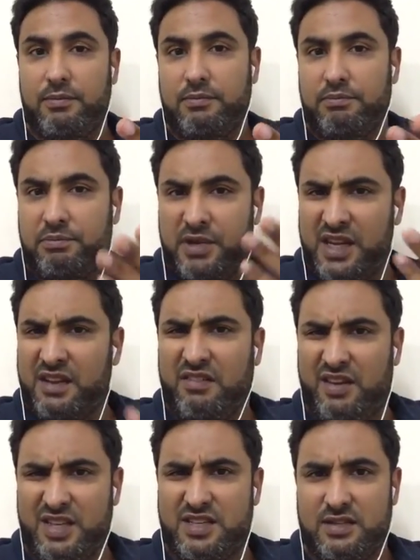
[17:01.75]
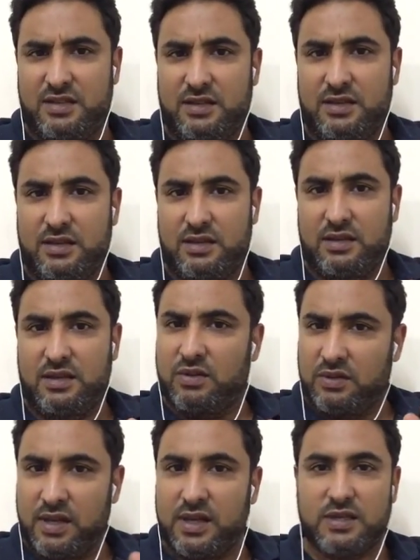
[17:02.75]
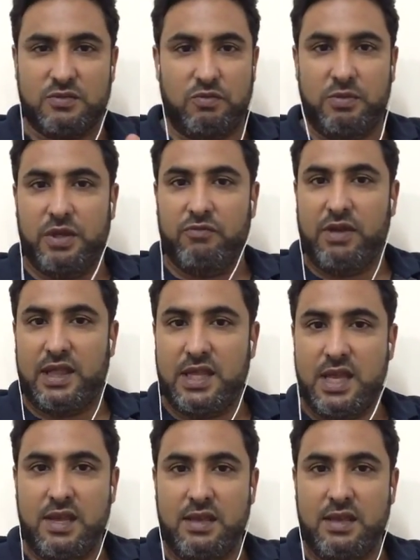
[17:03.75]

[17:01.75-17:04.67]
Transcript: being rich, do you think is being wealthy?